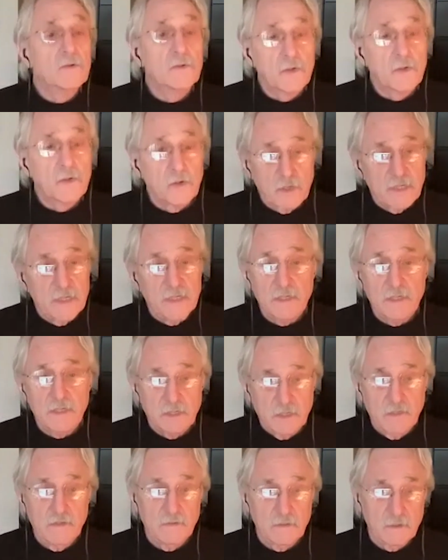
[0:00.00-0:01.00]

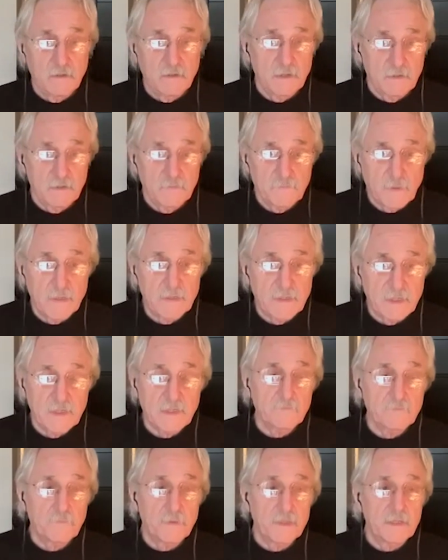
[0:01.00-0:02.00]
Turkish
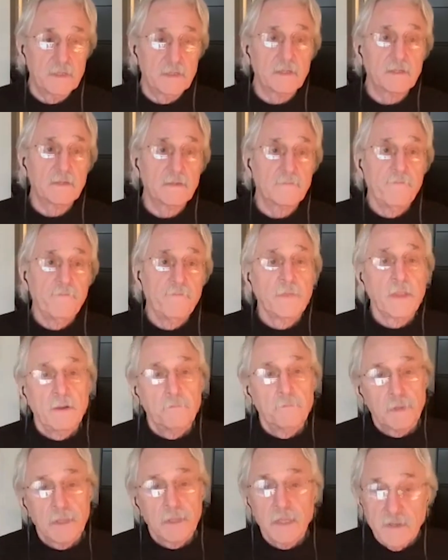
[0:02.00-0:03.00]
participants'
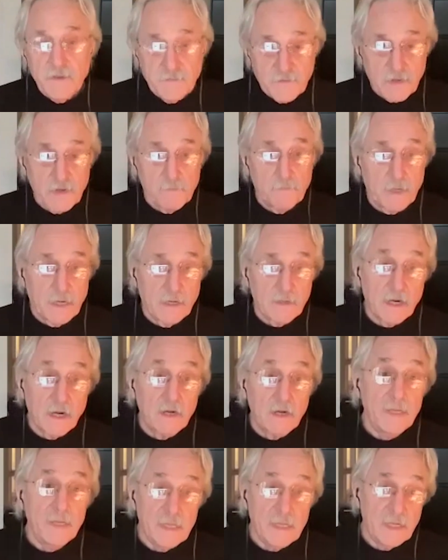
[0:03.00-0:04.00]
beliefs about
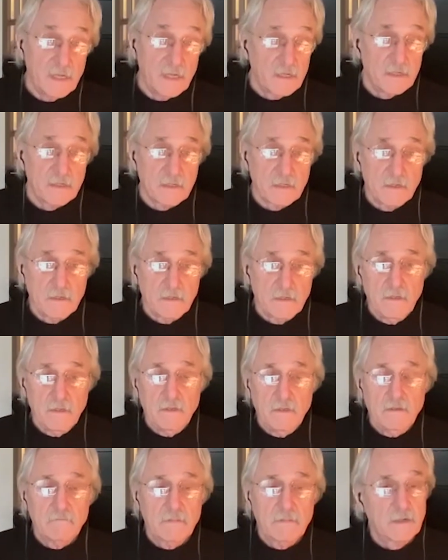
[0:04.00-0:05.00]
Armenians.
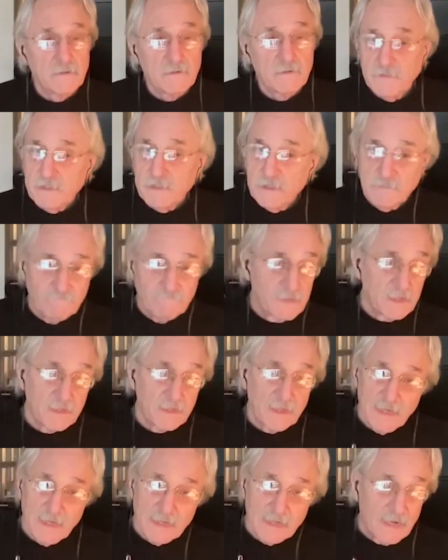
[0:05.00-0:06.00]
Now,
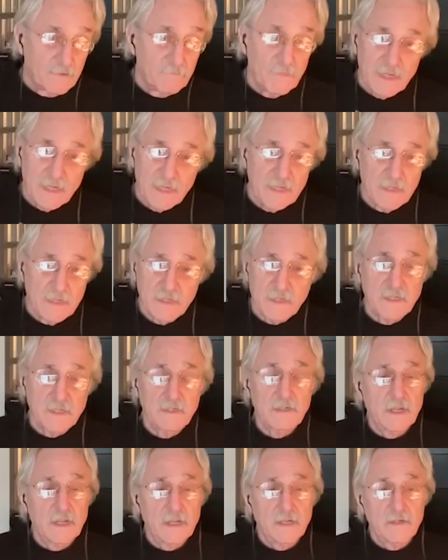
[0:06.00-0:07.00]
again, Armenians
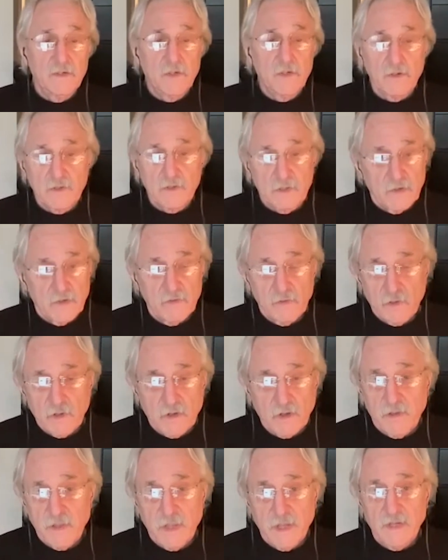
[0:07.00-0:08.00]
and Turks don't
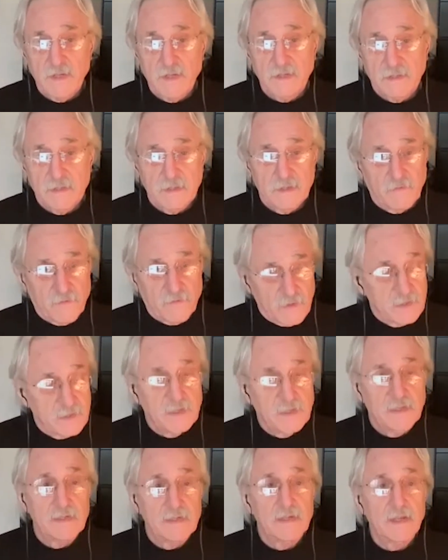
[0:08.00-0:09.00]
look all that different,
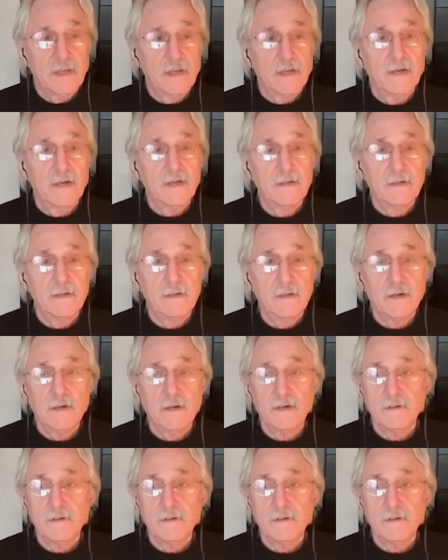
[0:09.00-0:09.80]
and